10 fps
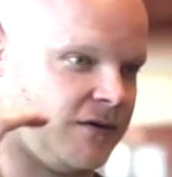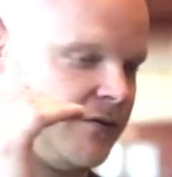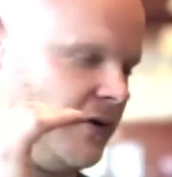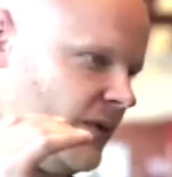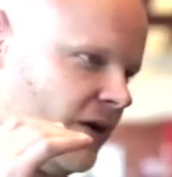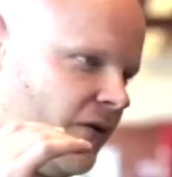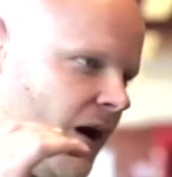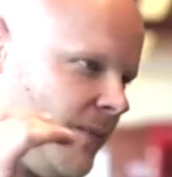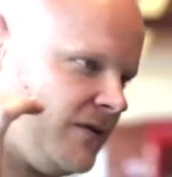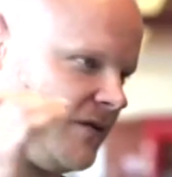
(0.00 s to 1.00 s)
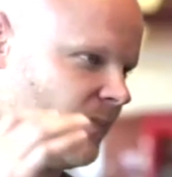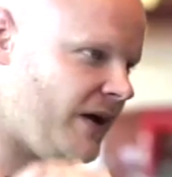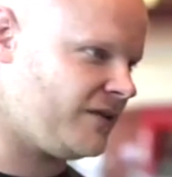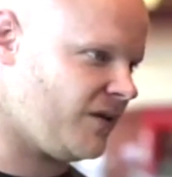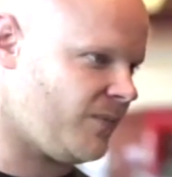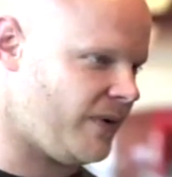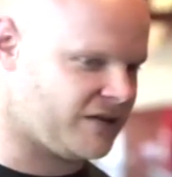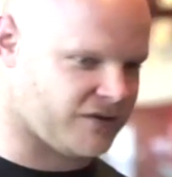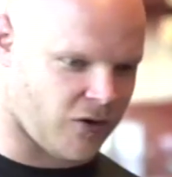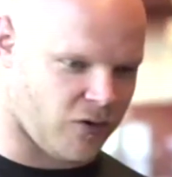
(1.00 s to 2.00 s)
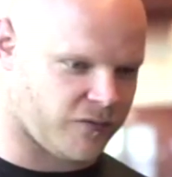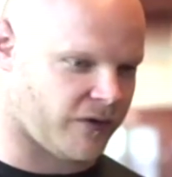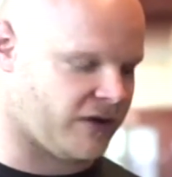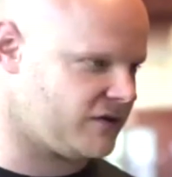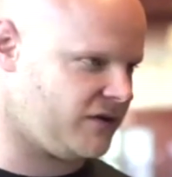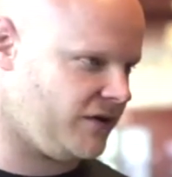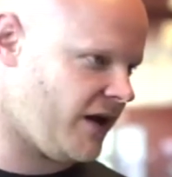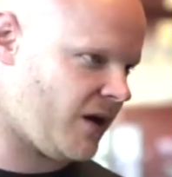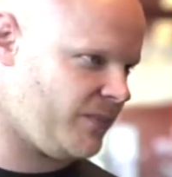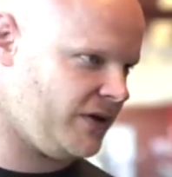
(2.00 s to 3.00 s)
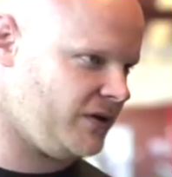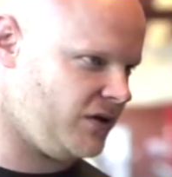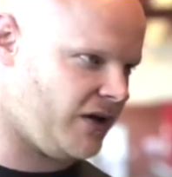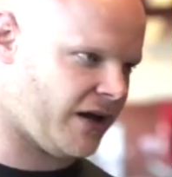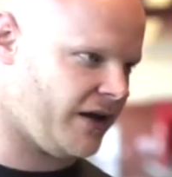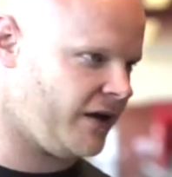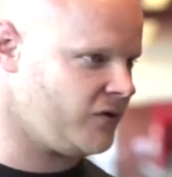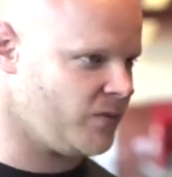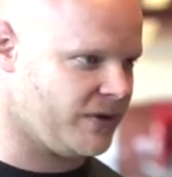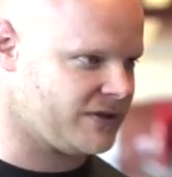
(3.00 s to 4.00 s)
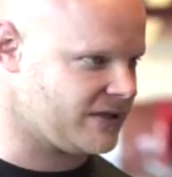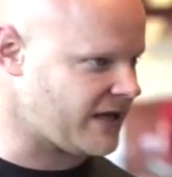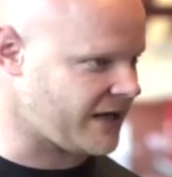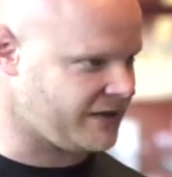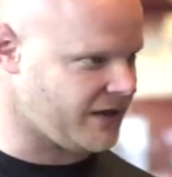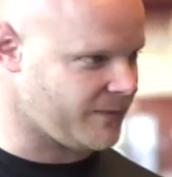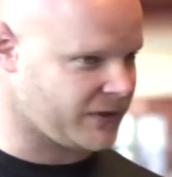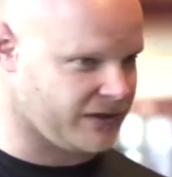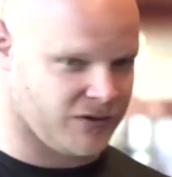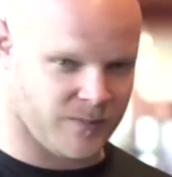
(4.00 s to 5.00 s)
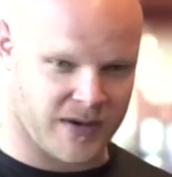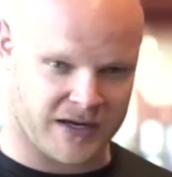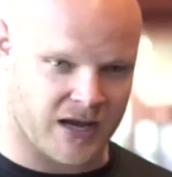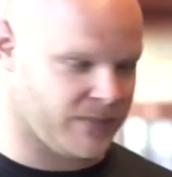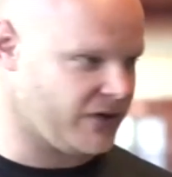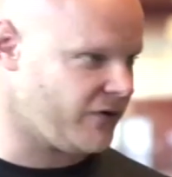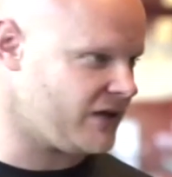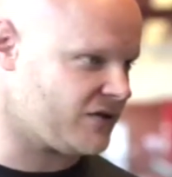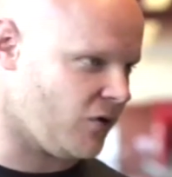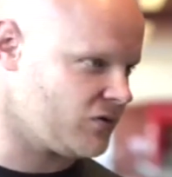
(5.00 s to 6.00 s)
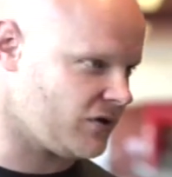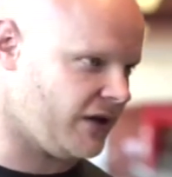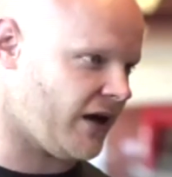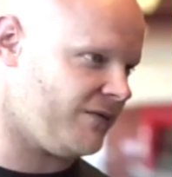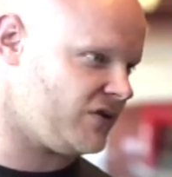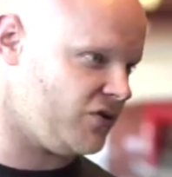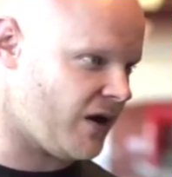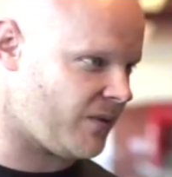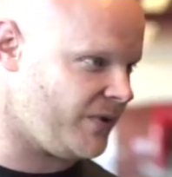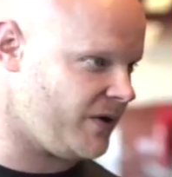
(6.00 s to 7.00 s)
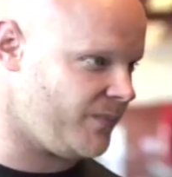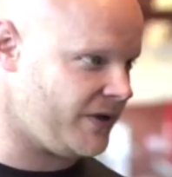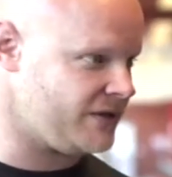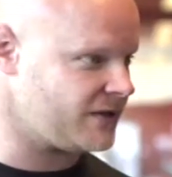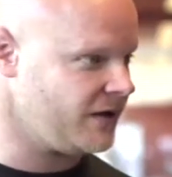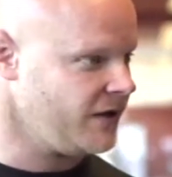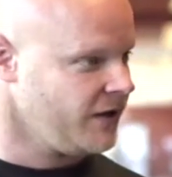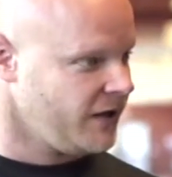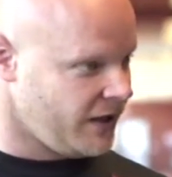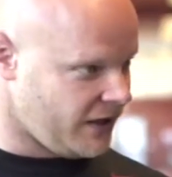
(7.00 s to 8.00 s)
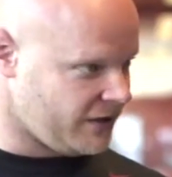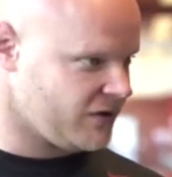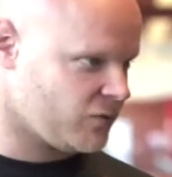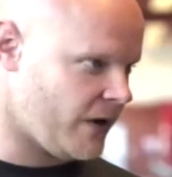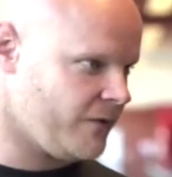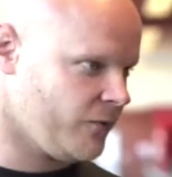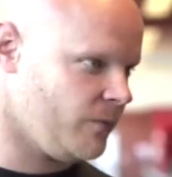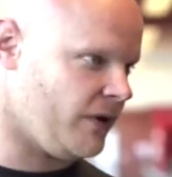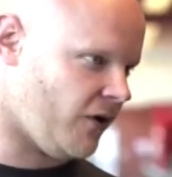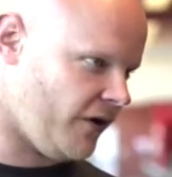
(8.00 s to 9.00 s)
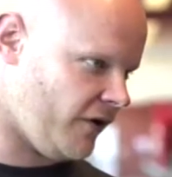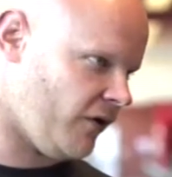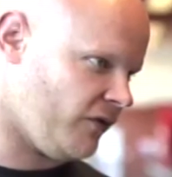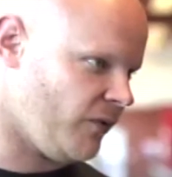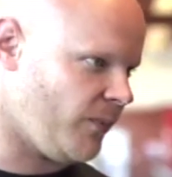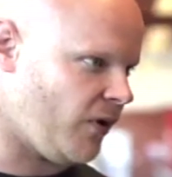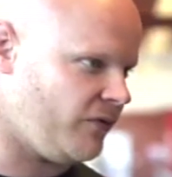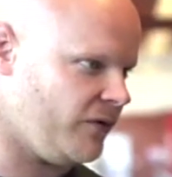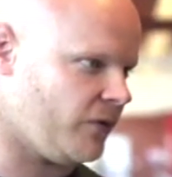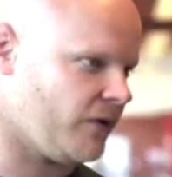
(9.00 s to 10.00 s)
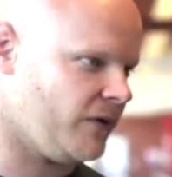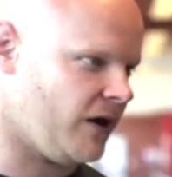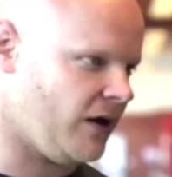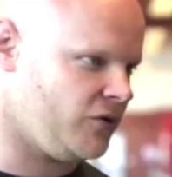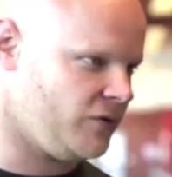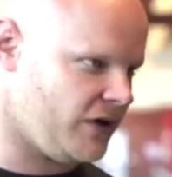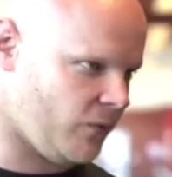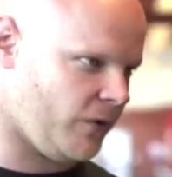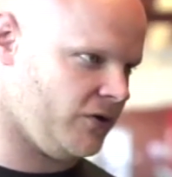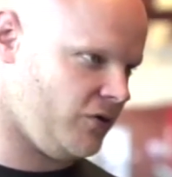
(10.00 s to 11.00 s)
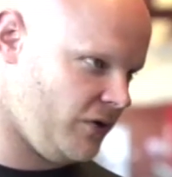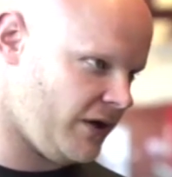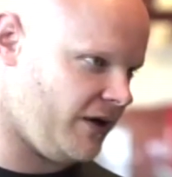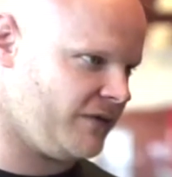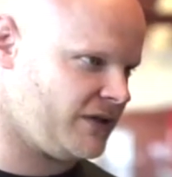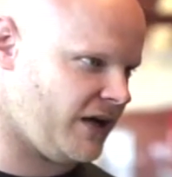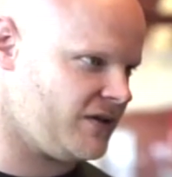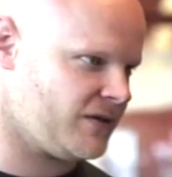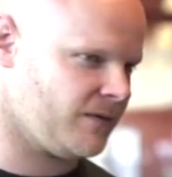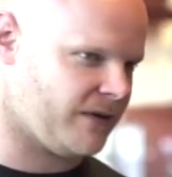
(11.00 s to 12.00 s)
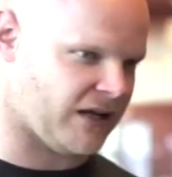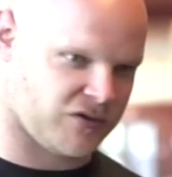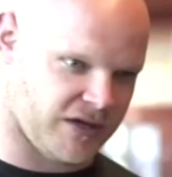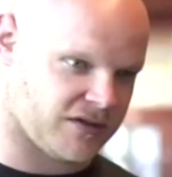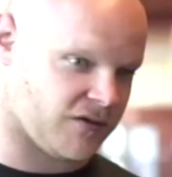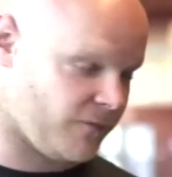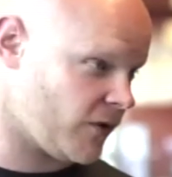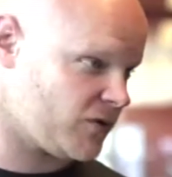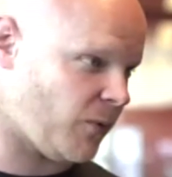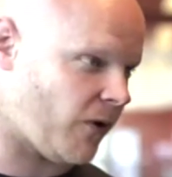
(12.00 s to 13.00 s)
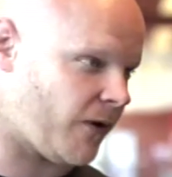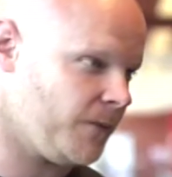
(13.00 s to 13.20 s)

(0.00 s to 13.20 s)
cream of the crop. It's the best of the best in all fronts. You got to handle your business academically. You got to be great socially, and obviously you got to be a beast in this weight room and on the football field. You get an invitation. That's the first part.